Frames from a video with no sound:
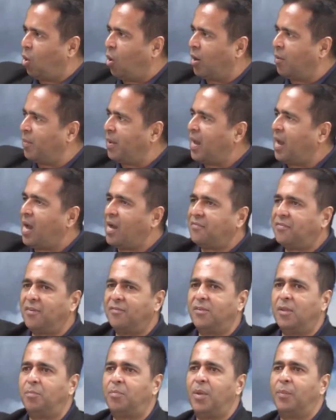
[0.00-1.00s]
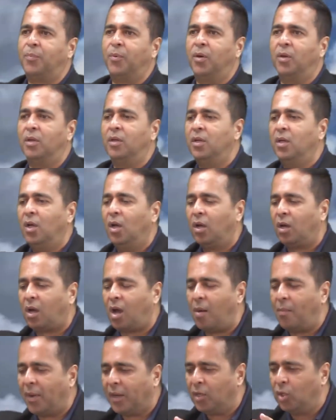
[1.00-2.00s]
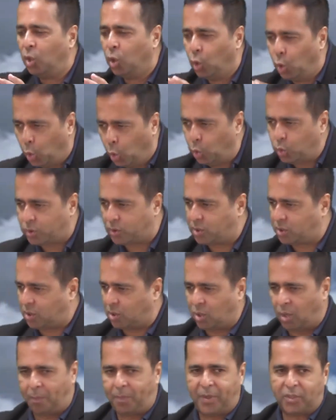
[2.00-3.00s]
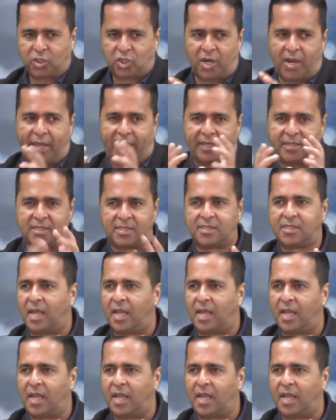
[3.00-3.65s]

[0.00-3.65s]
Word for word: on behalf of the people come and loot your pitch lake and